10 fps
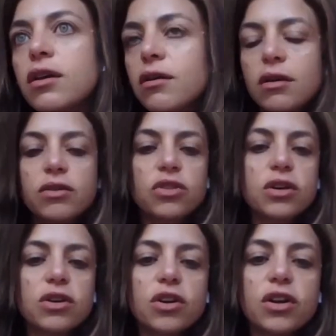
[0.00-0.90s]
like
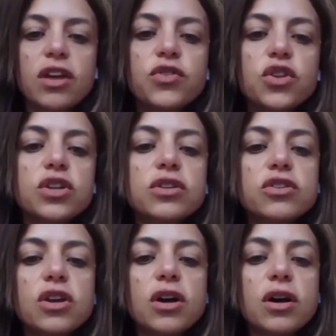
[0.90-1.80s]
the if
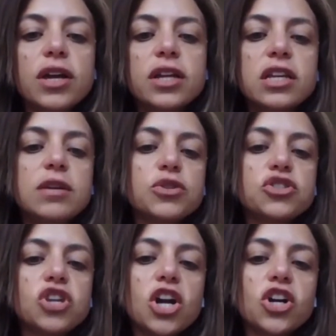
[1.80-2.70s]
the uh,
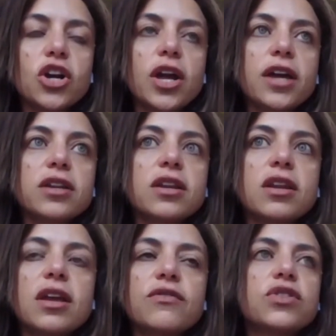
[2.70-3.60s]
innkeeper's daughter
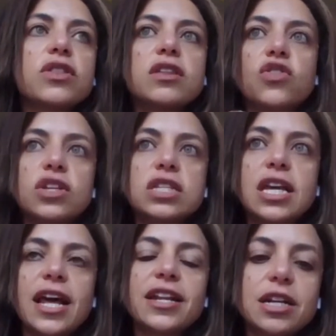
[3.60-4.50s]
had if if
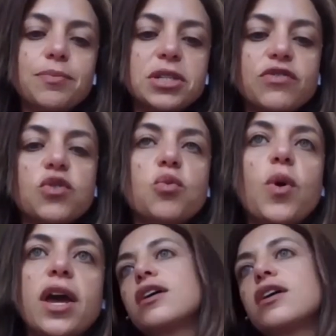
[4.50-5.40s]
this had ended up a
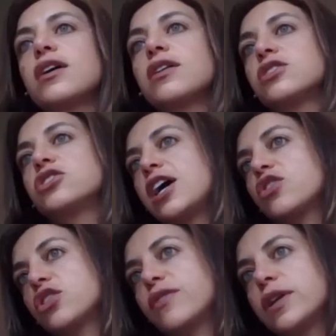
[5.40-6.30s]
different way,
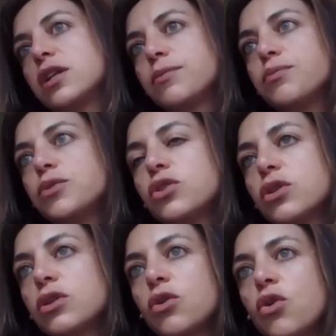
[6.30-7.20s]
the child could have ended up
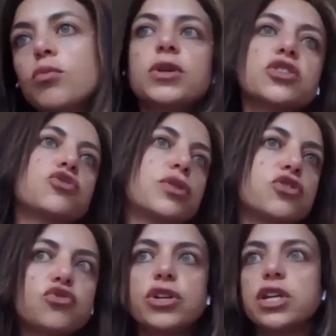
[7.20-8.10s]

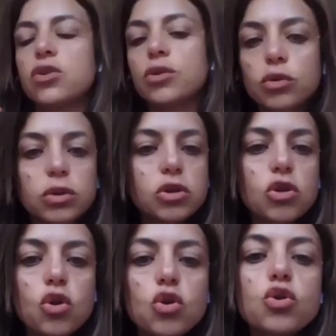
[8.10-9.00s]
homeless or on the street or
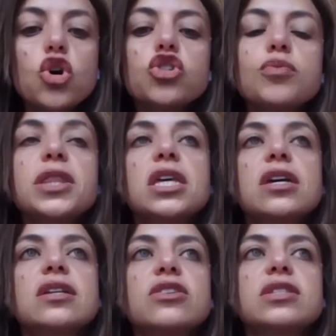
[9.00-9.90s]
who knows.
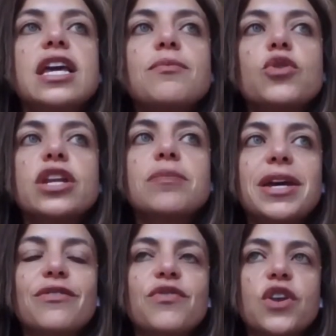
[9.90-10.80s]
But the same
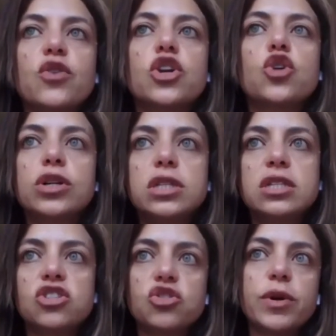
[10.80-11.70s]
Marina made a very
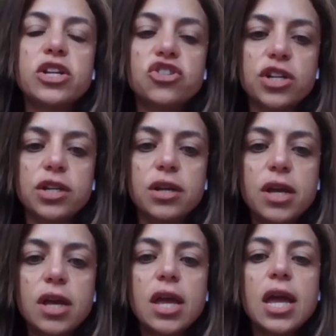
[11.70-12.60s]
good
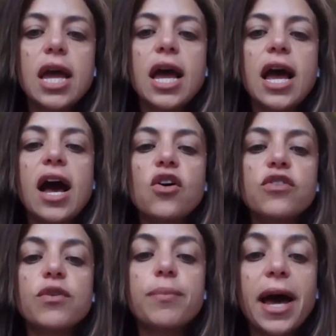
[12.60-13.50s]
situation
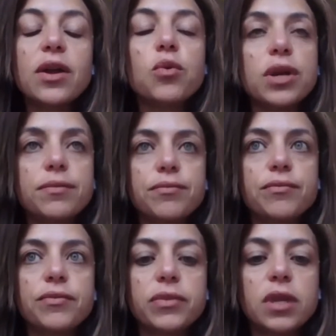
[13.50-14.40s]
out of a bad
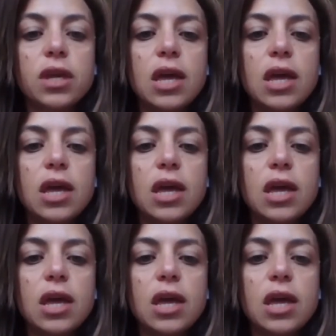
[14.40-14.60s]
one